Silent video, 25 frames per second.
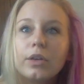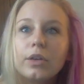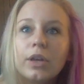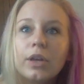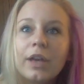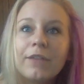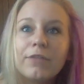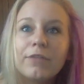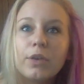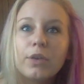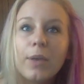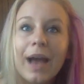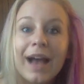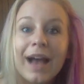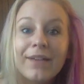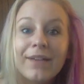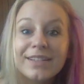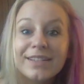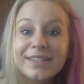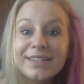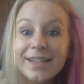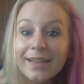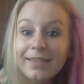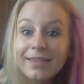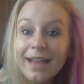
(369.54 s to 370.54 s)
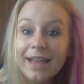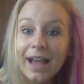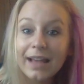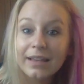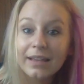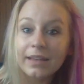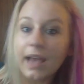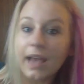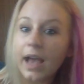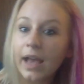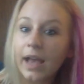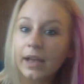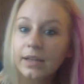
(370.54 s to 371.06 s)
If you haven't done that
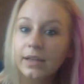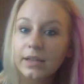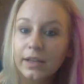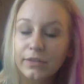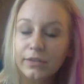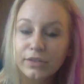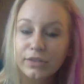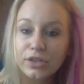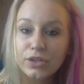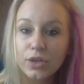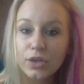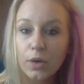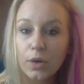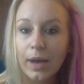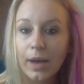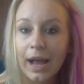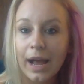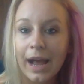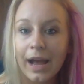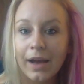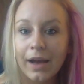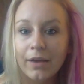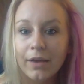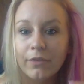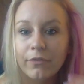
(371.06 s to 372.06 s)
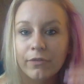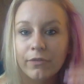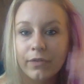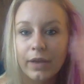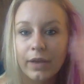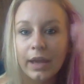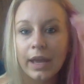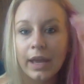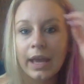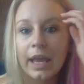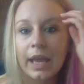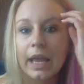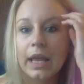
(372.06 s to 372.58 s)
yet, if you don't have
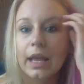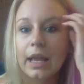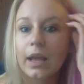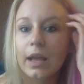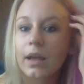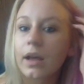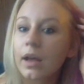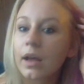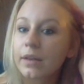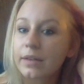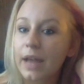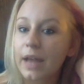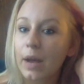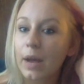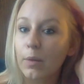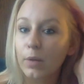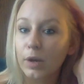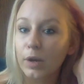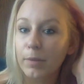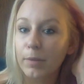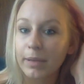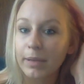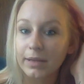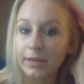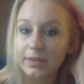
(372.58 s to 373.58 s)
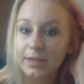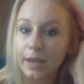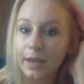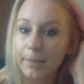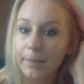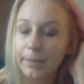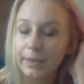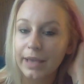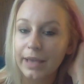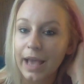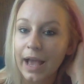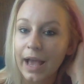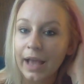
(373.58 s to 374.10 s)
a network built up
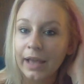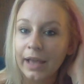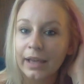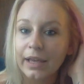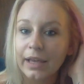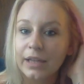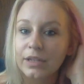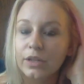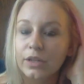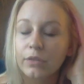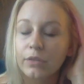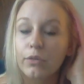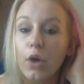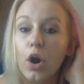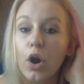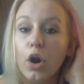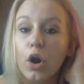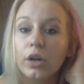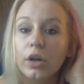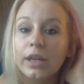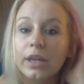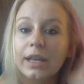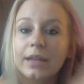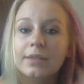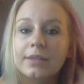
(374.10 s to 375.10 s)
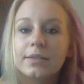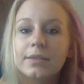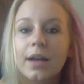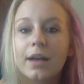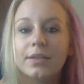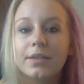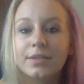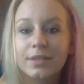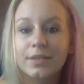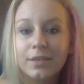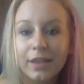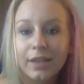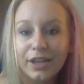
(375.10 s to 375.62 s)
yet, and you've already
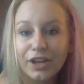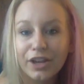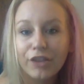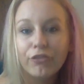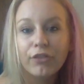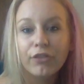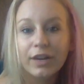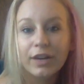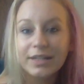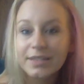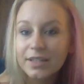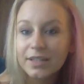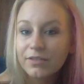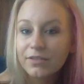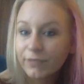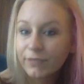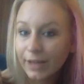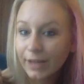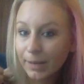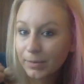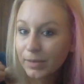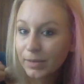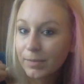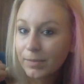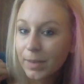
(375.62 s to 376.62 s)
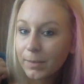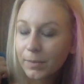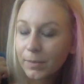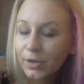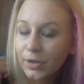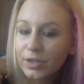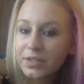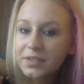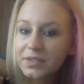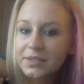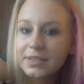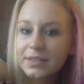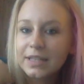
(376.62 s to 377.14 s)
exhausted like your friends and family
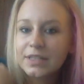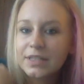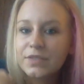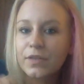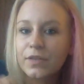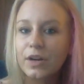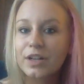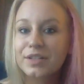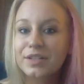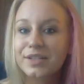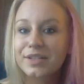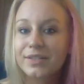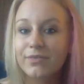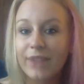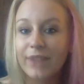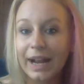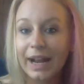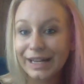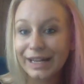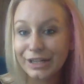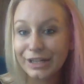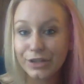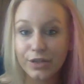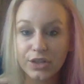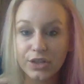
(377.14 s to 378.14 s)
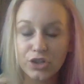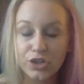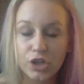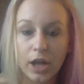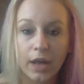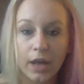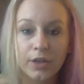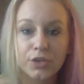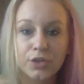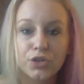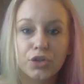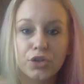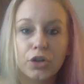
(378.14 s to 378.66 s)
members as far as inviting to the
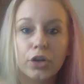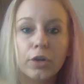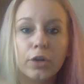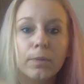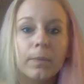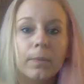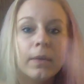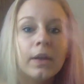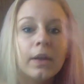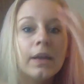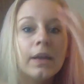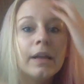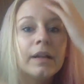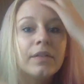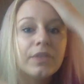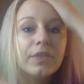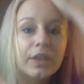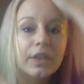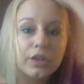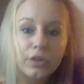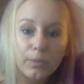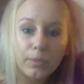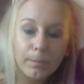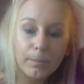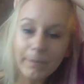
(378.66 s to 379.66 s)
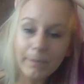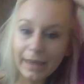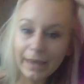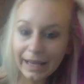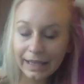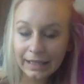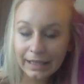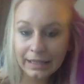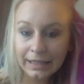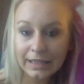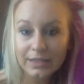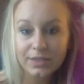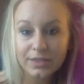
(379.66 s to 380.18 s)
challenge group, then you
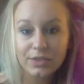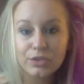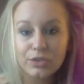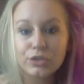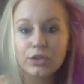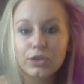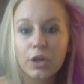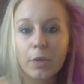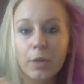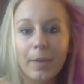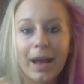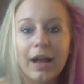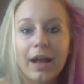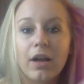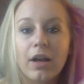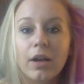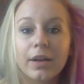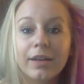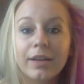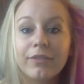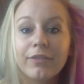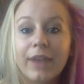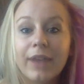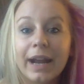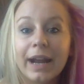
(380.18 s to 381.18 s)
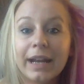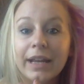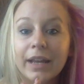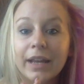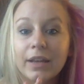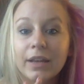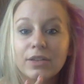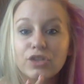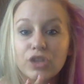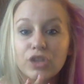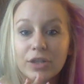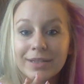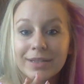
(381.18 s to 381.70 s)
may need to slow back on
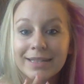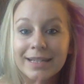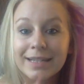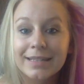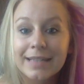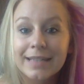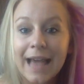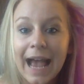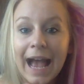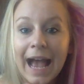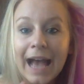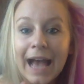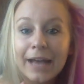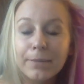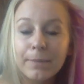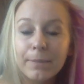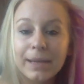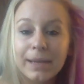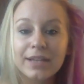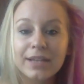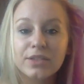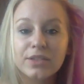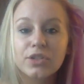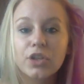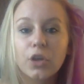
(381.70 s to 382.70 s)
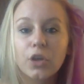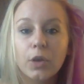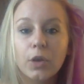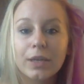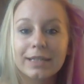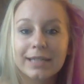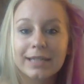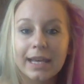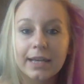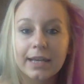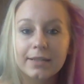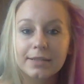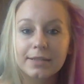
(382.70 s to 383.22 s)
inviting just a tad bit so you can
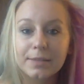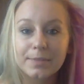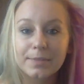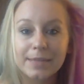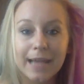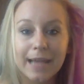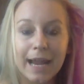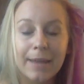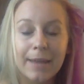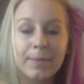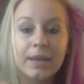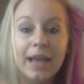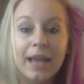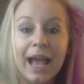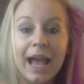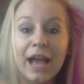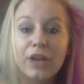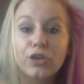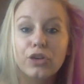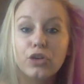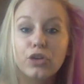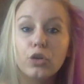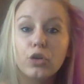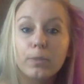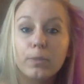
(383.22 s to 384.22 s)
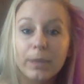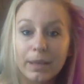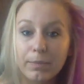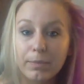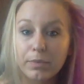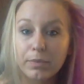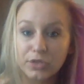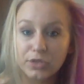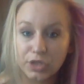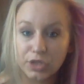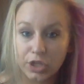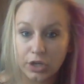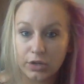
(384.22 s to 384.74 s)
take some time and add new
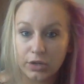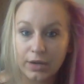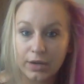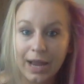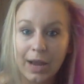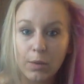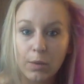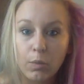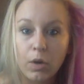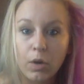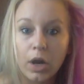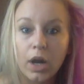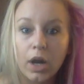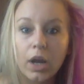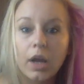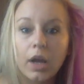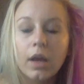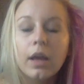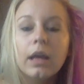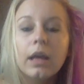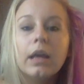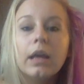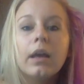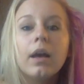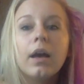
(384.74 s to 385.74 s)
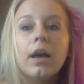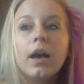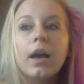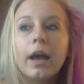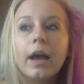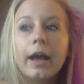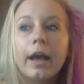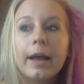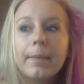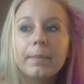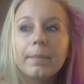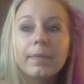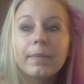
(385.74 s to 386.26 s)
people to your network,
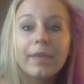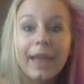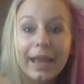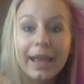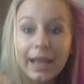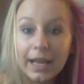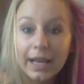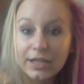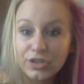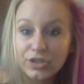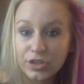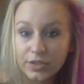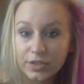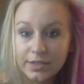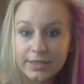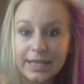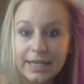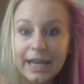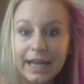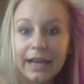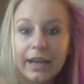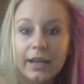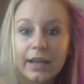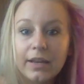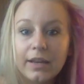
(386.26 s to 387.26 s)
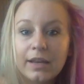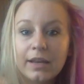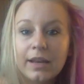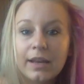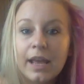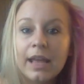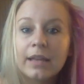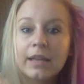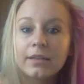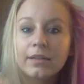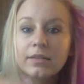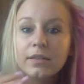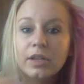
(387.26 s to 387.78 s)
like I just stated,
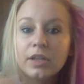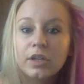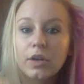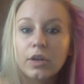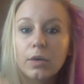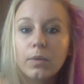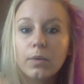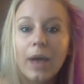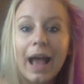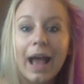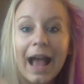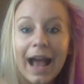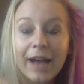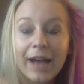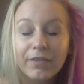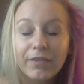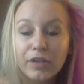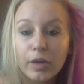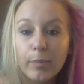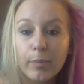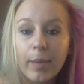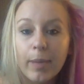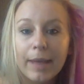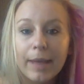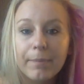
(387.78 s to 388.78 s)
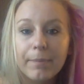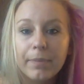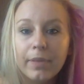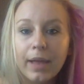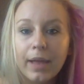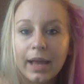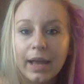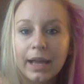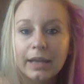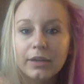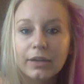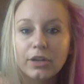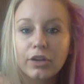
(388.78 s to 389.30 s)
and have your
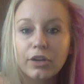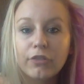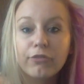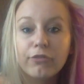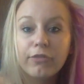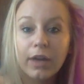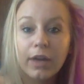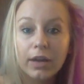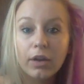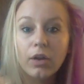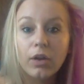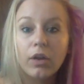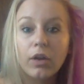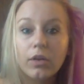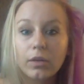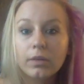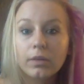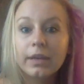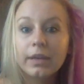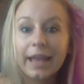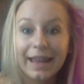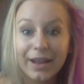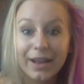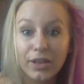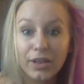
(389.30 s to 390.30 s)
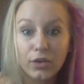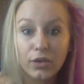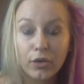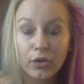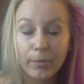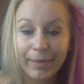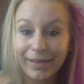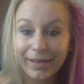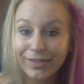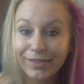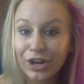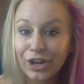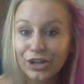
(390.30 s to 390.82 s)
pipeline, your funnel get a little
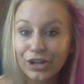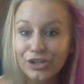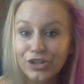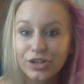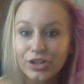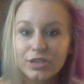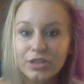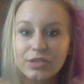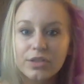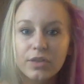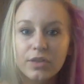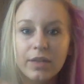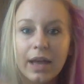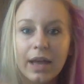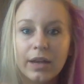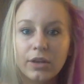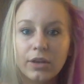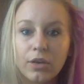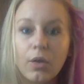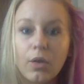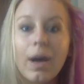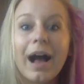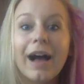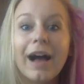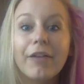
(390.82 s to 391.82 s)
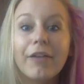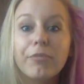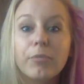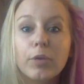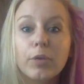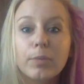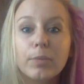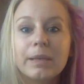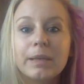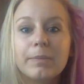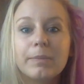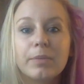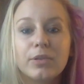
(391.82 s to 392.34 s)
bit larger so that you'll have
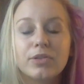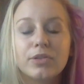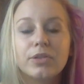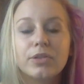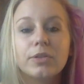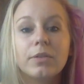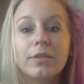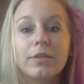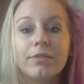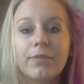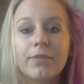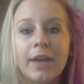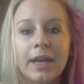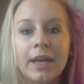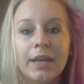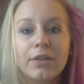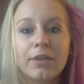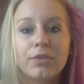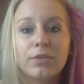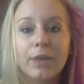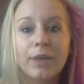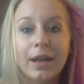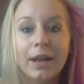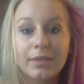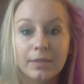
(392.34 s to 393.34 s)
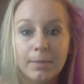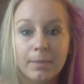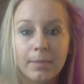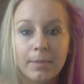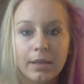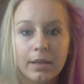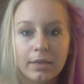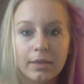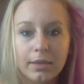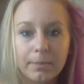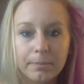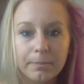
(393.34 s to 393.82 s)
more people to invite throughout the month.